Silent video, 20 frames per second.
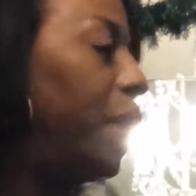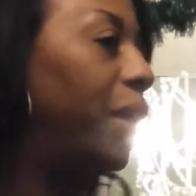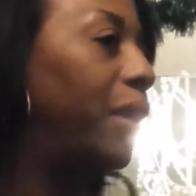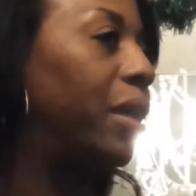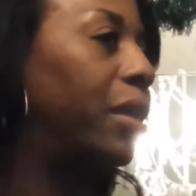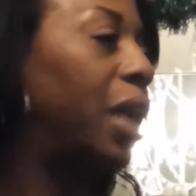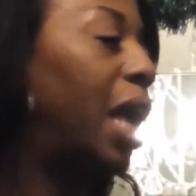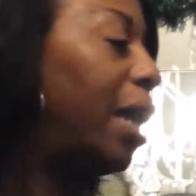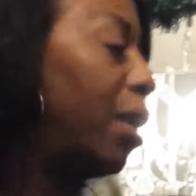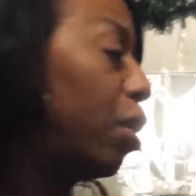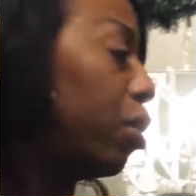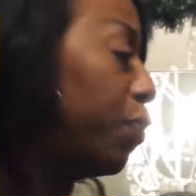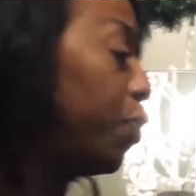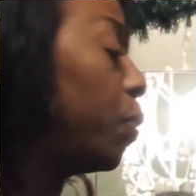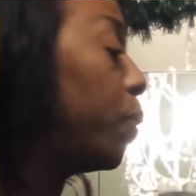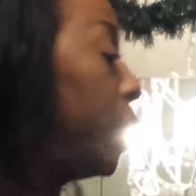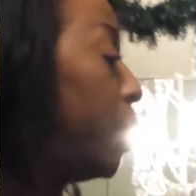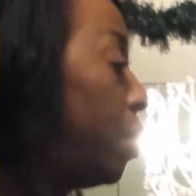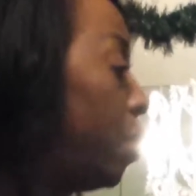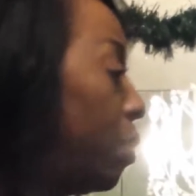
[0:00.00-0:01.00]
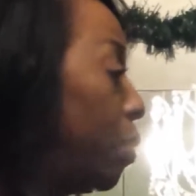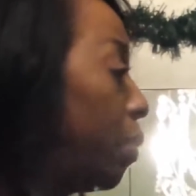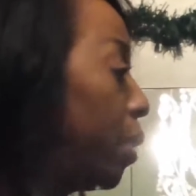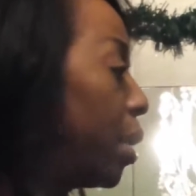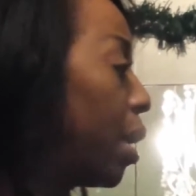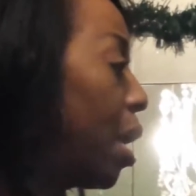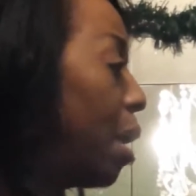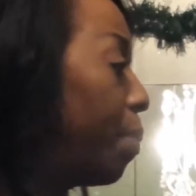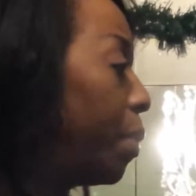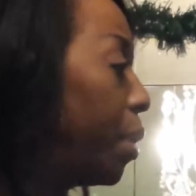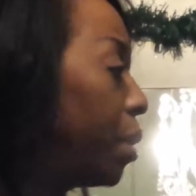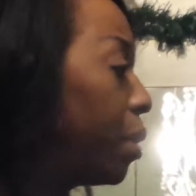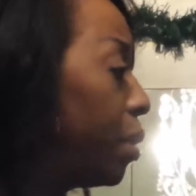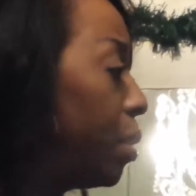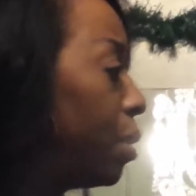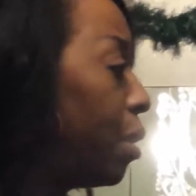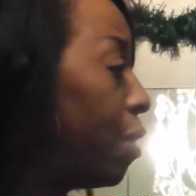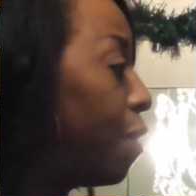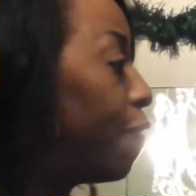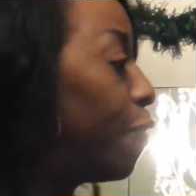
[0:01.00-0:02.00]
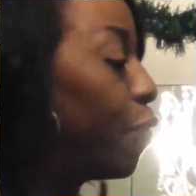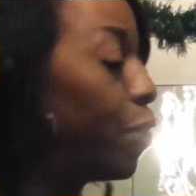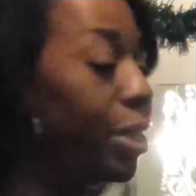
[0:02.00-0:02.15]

being, how long have you been doing this? 14 years.